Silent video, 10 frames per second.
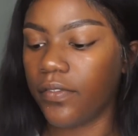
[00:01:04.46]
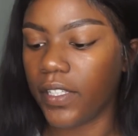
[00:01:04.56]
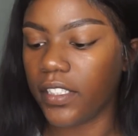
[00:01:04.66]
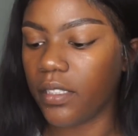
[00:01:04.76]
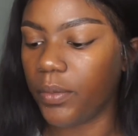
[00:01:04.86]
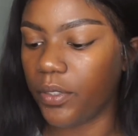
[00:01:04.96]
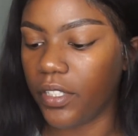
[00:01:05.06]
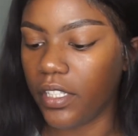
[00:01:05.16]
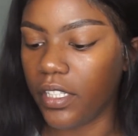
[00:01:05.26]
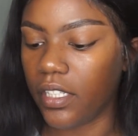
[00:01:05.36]
Fenty
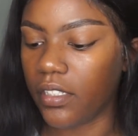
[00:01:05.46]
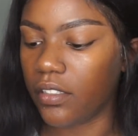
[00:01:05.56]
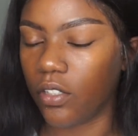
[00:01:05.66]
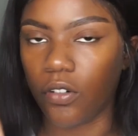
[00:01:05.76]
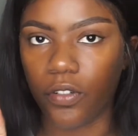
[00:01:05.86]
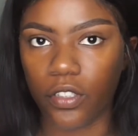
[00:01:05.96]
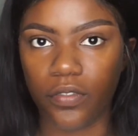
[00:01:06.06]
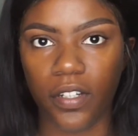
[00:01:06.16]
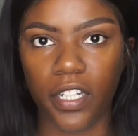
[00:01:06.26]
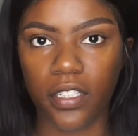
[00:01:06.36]
Beauty No Filter
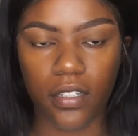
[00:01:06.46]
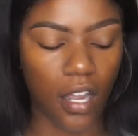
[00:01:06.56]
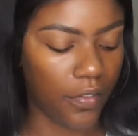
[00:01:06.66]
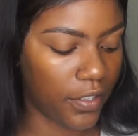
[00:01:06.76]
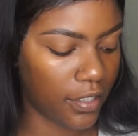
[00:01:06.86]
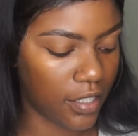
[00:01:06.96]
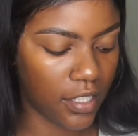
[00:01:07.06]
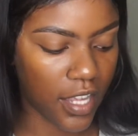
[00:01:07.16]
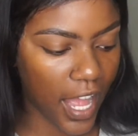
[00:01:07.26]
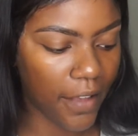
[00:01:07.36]
foundation,
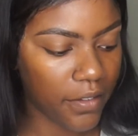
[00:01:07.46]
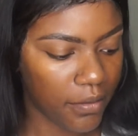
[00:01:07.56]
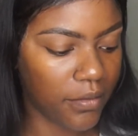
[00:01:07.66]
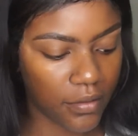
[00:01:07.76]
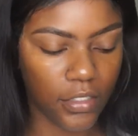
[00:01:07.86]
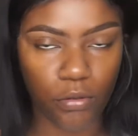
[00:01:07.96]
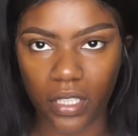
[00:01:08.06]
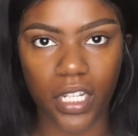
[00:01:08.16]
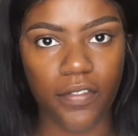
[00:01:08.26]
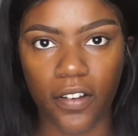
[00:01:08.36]
obviously. I haven't
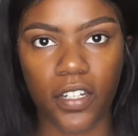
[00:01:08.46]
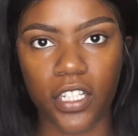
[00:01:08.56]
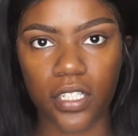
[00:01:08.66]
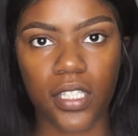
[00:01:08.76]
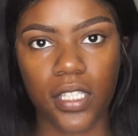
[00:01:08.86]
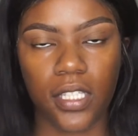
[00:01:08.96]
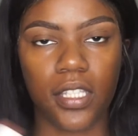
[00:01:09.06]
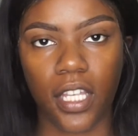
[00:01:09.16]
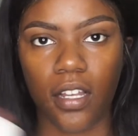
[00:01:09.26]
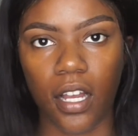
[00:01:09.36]
used any foundation
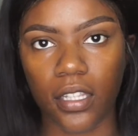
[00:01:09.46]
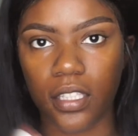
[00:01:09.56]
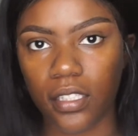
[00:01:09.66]
since I got